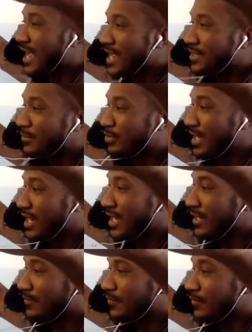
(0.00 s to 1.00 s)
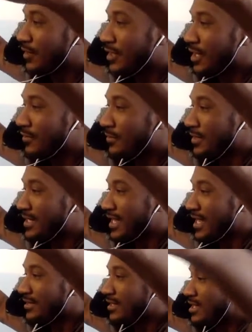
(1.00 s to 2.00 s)
on the planet. Love him to
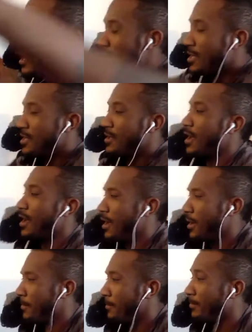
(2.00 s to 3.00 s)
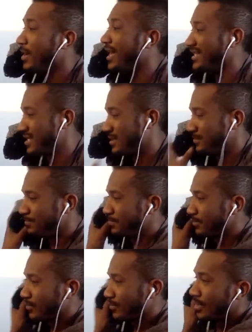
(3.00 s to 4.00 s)
death. But
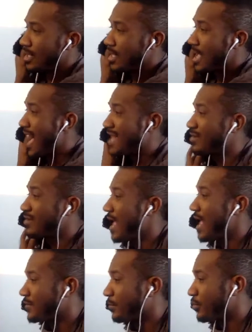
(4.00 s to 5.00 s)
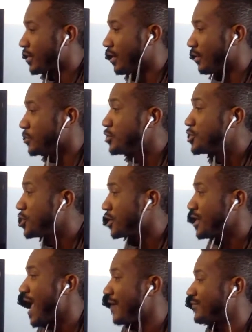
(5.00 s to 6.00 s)
I don't have to bring up you shouldn't
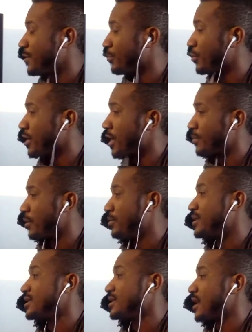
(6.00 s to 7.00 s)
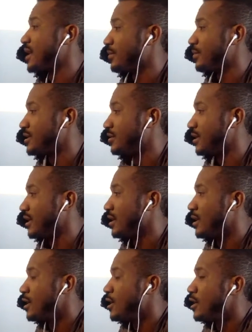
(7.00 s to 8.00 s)
have to bring up your business opportunity.
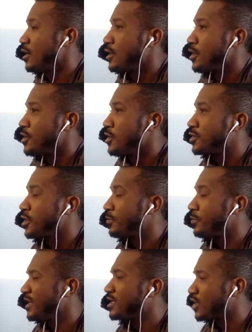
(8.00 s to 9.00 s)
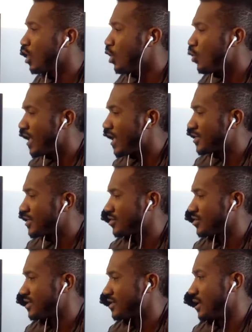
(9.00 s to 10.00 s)
You should be so
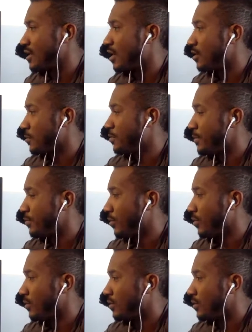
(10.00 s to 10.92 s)
interested in other people